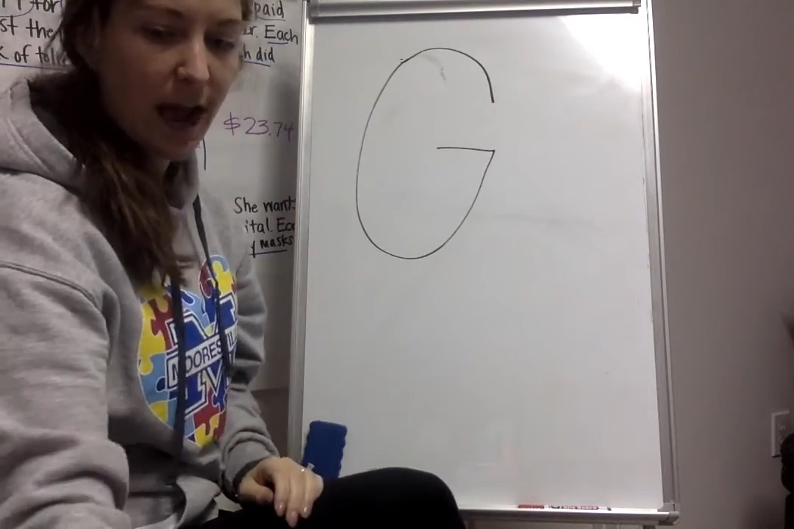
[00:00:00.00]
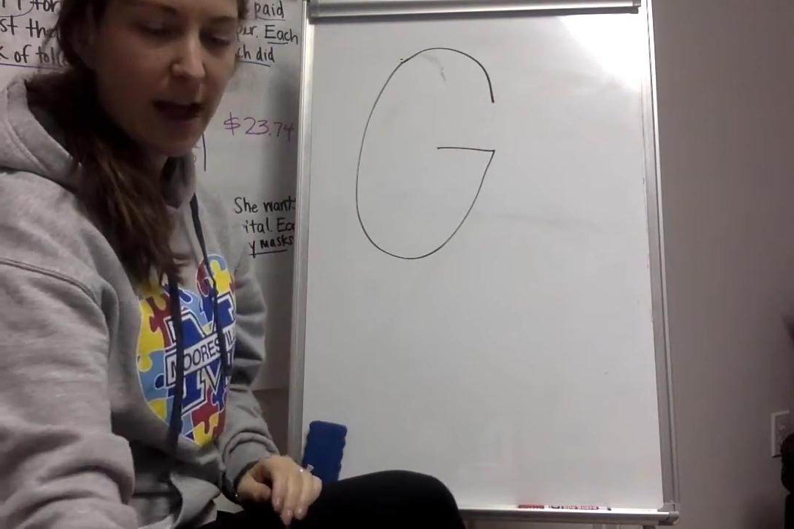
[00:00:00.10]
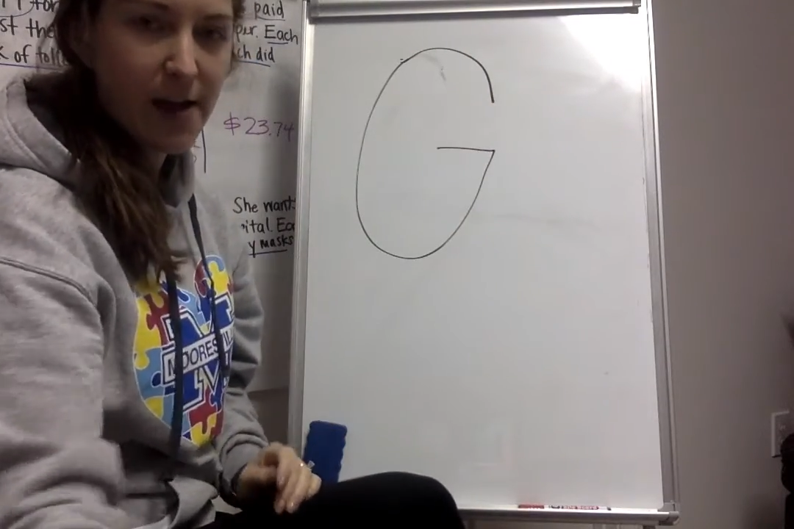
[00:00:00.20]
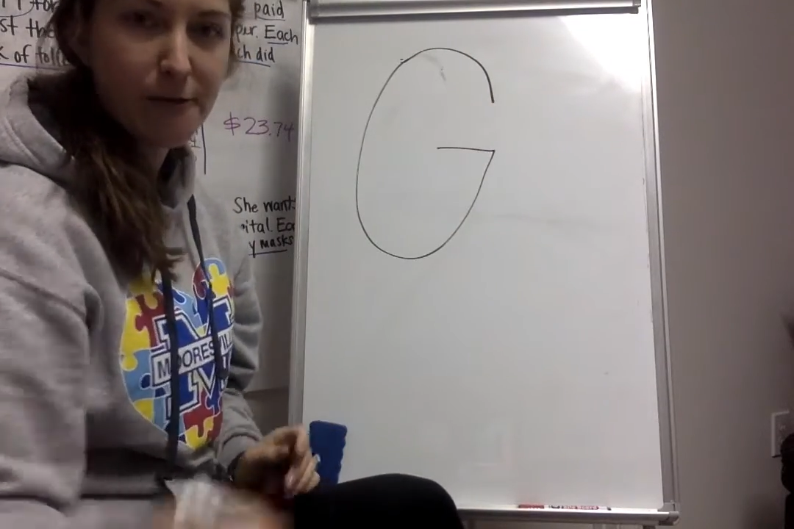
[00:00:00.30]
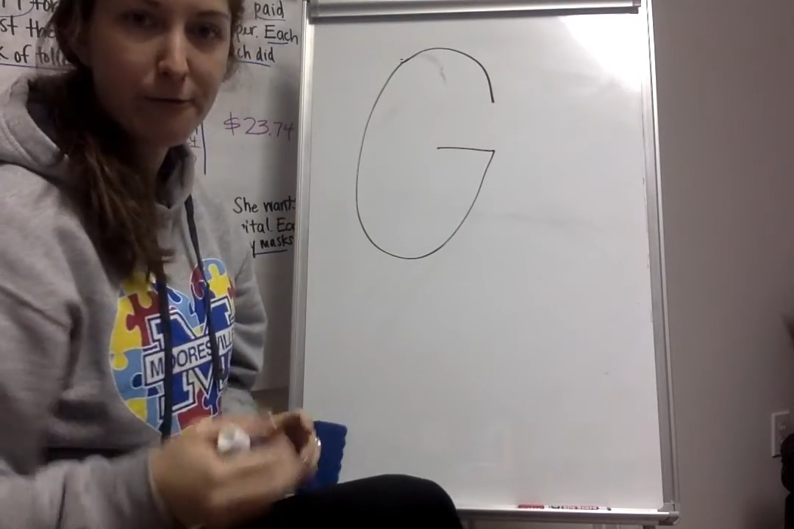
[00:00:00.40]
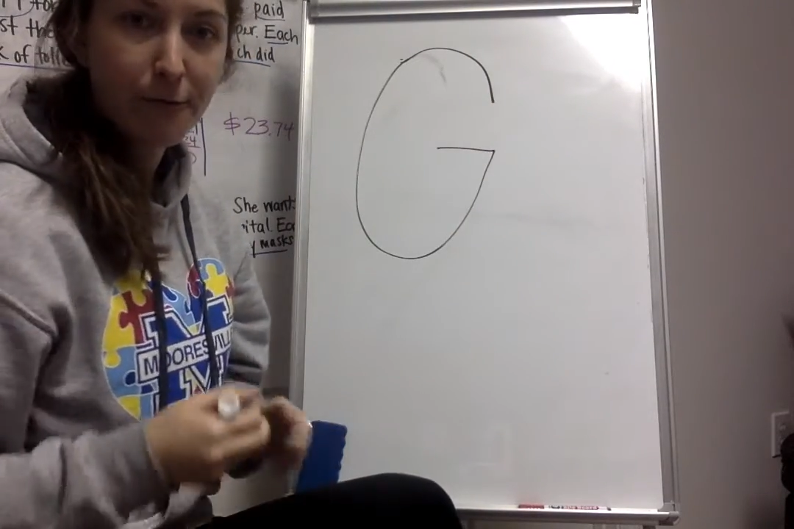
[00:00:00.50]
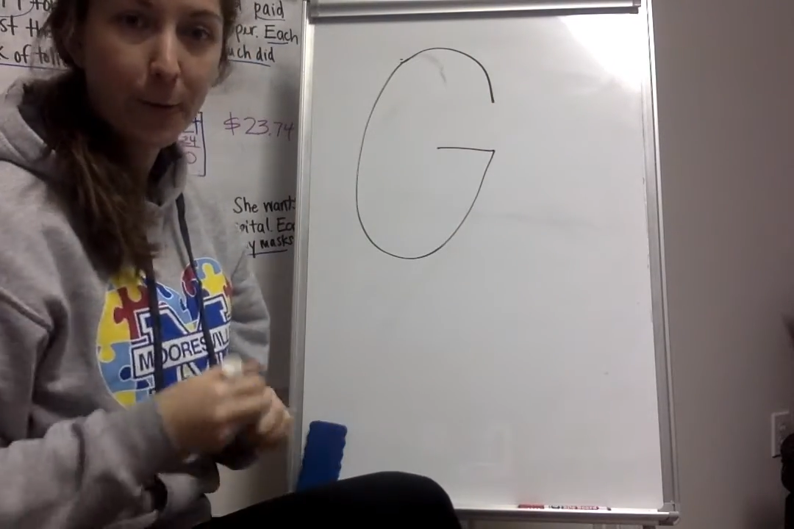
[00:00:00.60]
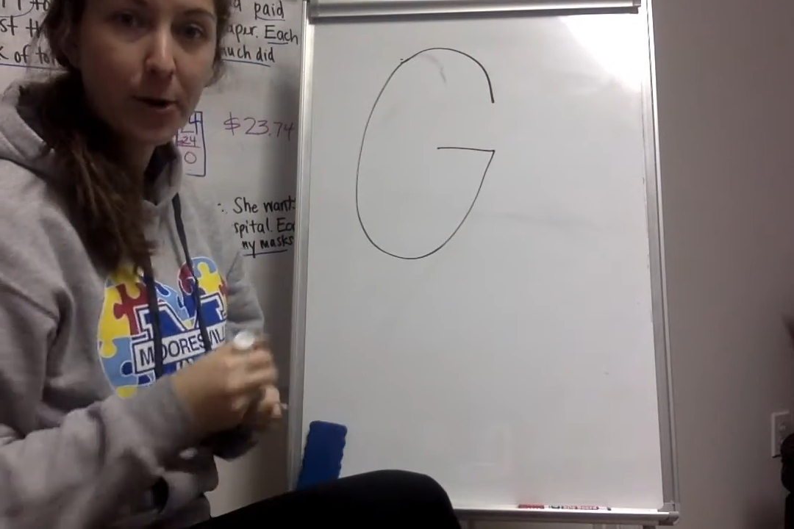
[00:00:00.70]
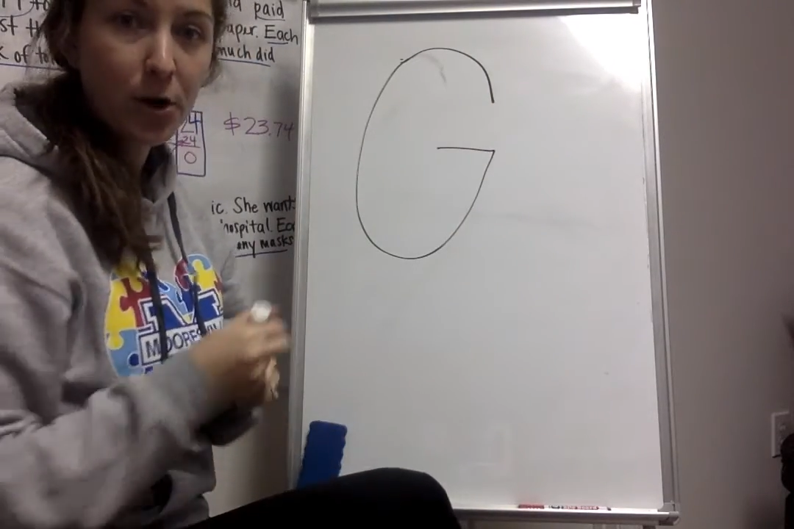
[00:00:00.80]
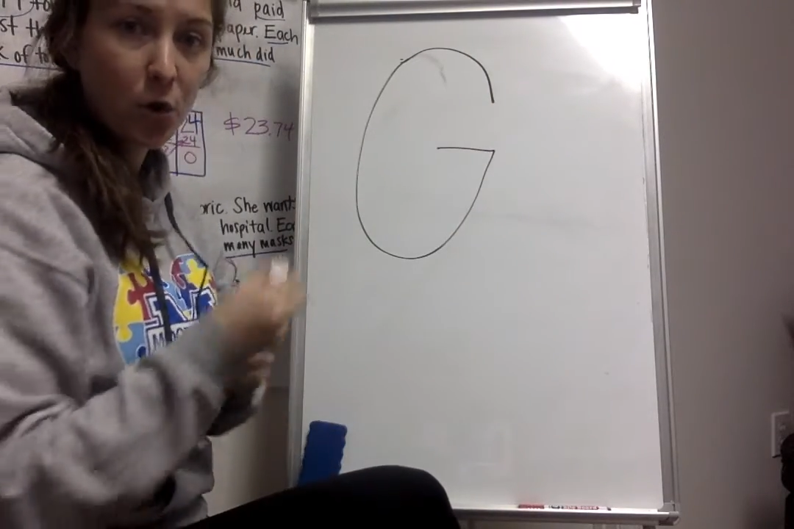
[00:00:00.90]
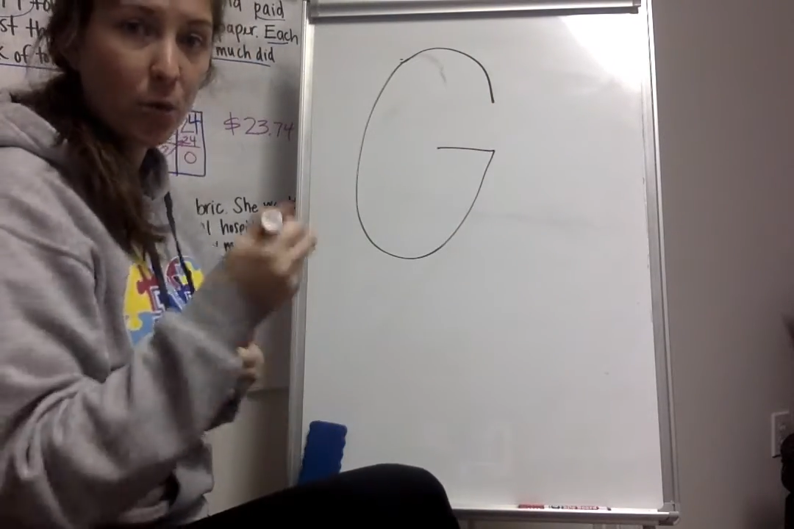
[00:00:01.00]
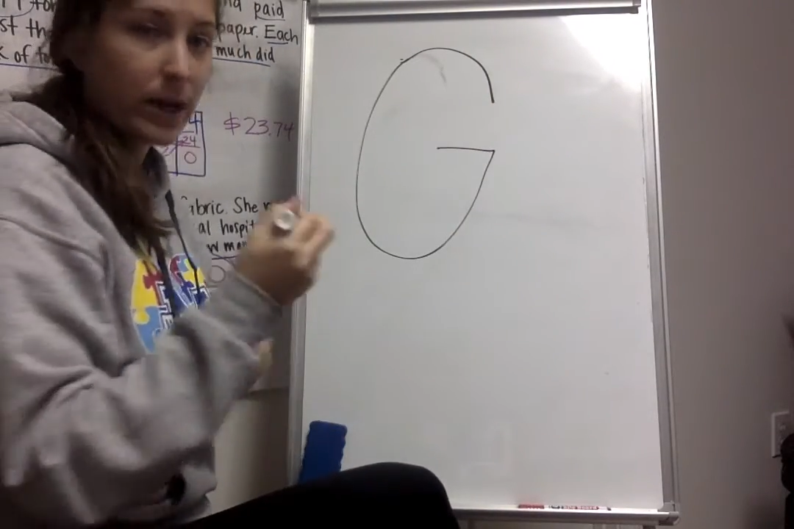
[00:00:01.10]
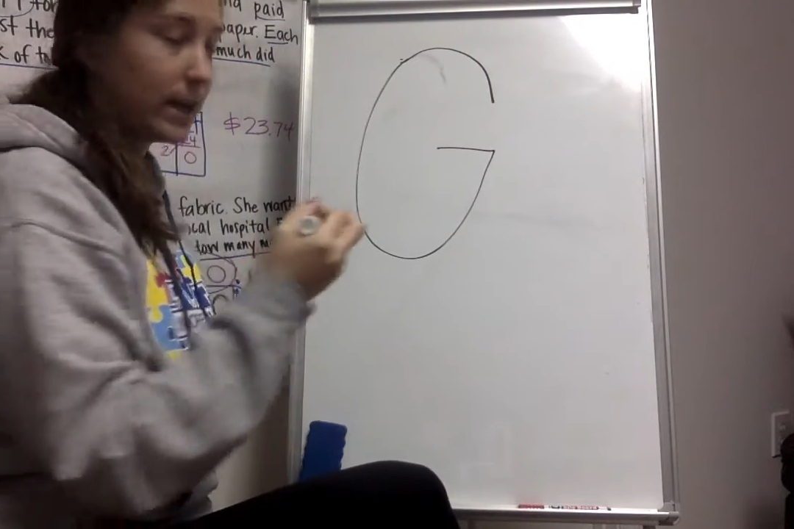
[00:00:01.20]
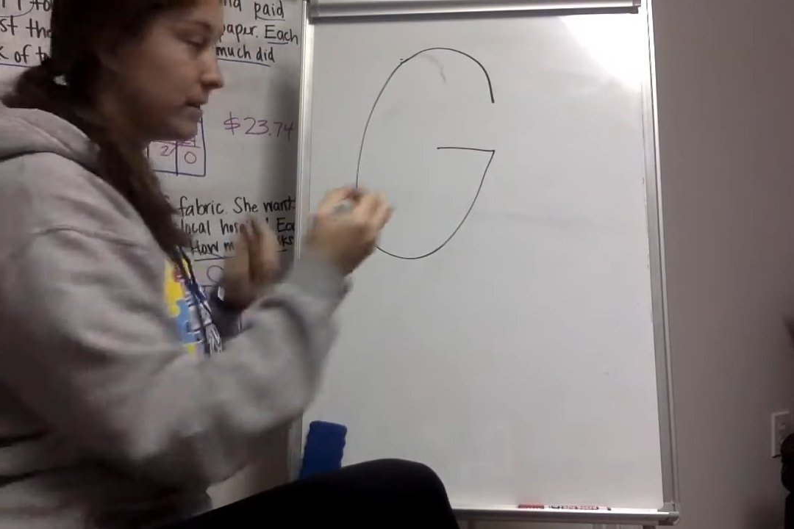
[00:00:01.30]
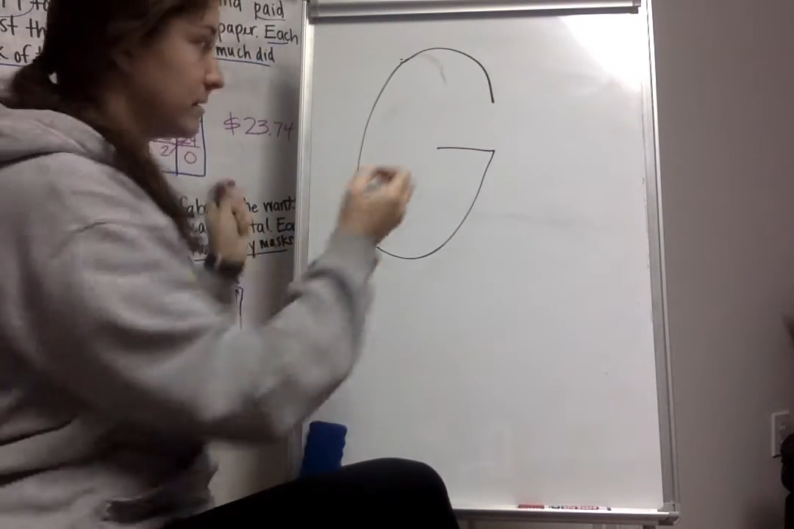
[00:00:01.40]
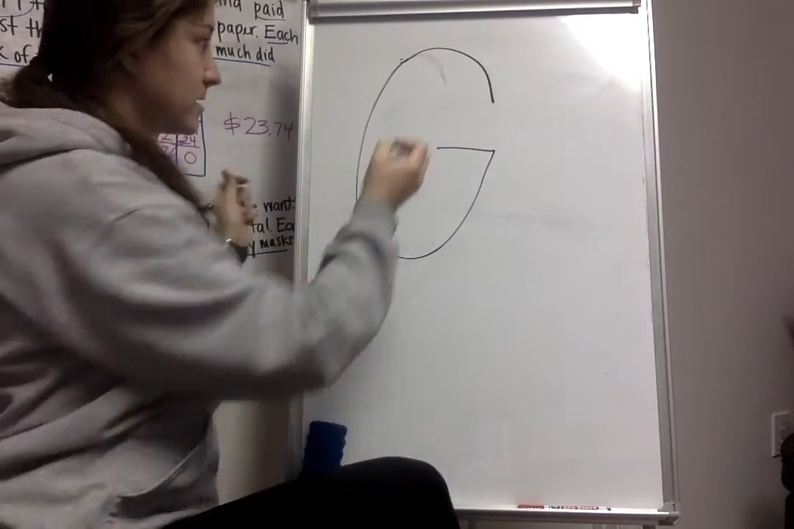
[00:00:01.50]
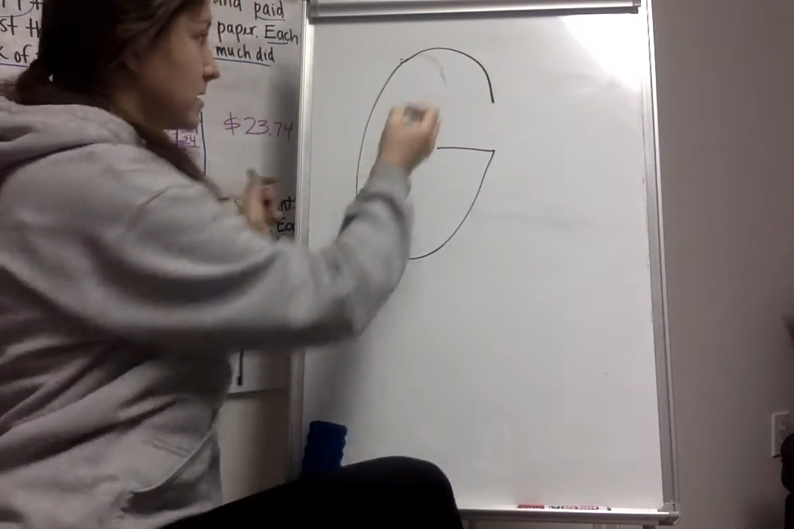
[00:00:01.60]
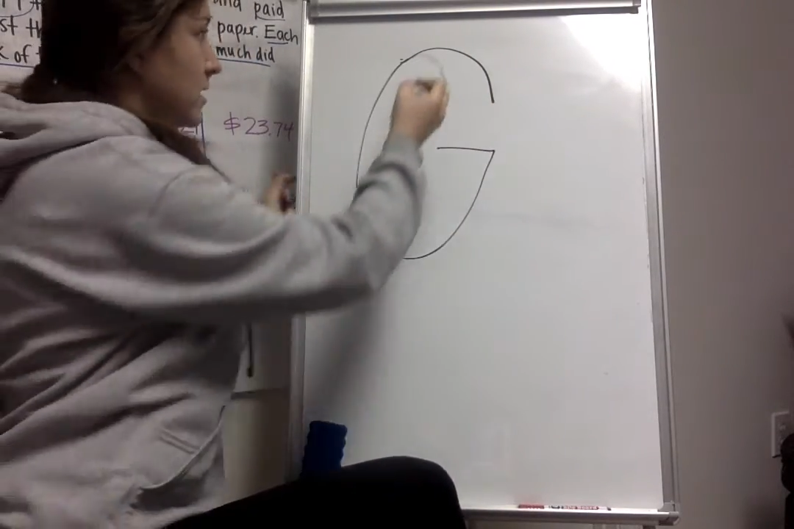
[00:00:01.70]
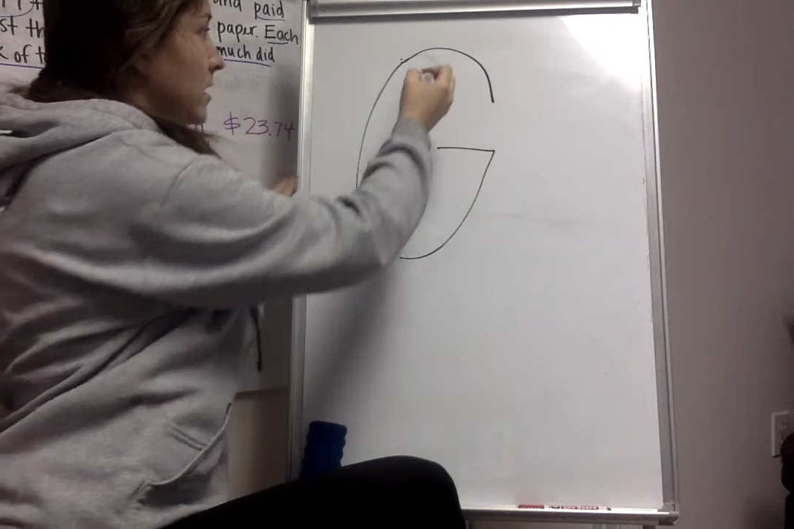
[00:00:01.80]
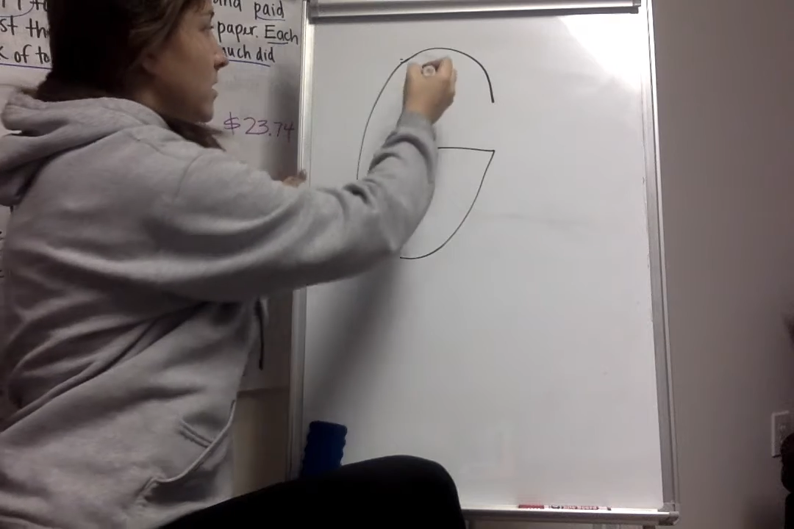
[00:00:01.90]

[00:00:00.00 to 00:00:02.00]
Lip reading: I have 4 queens,